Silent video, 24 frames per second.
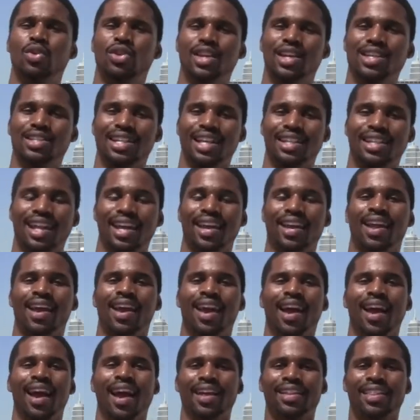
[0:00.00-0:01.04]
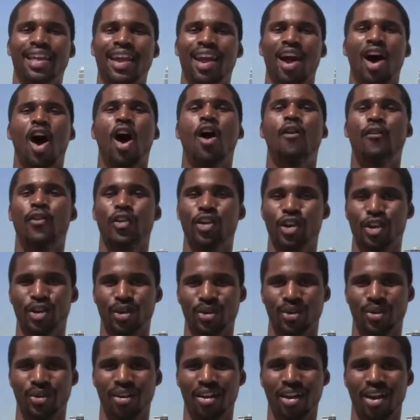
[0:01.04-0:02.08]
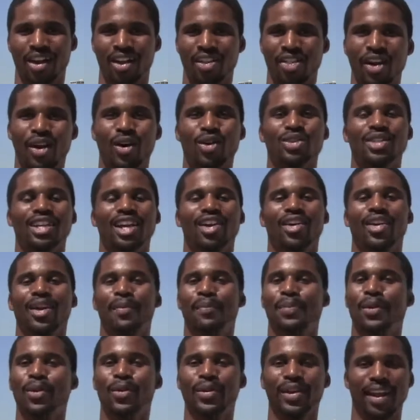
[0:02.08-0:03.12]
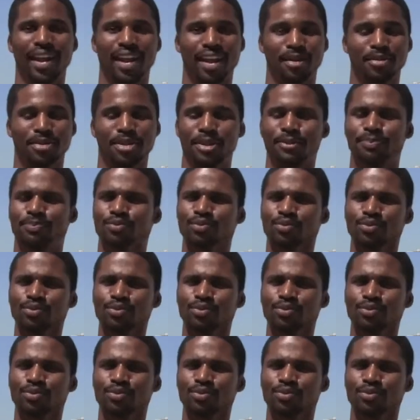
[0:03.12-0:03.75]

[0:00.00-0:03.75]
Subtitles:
things that they offer you. Those that are in boot camps